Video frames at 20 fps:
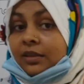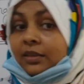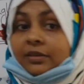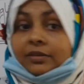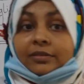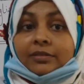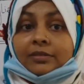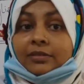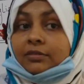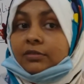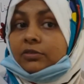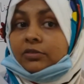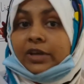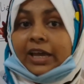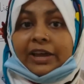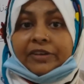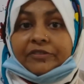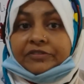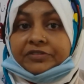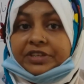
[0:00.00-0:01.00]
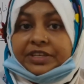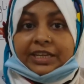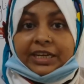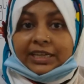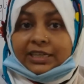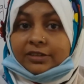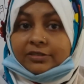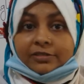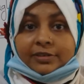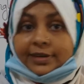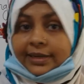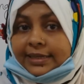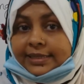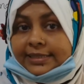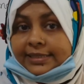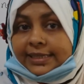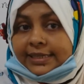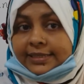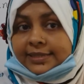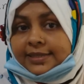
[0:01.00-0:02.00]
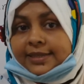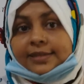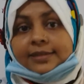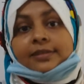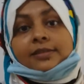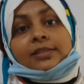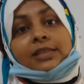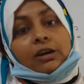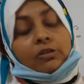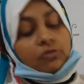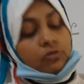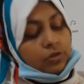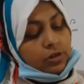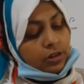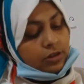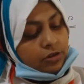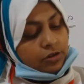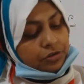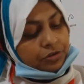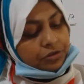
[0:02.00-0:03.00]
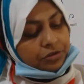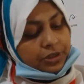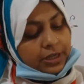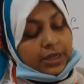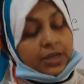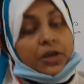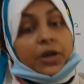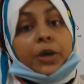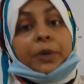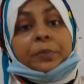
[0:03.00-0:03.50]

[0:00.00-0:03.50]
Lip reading: Now we have done our A section, now we'll go to the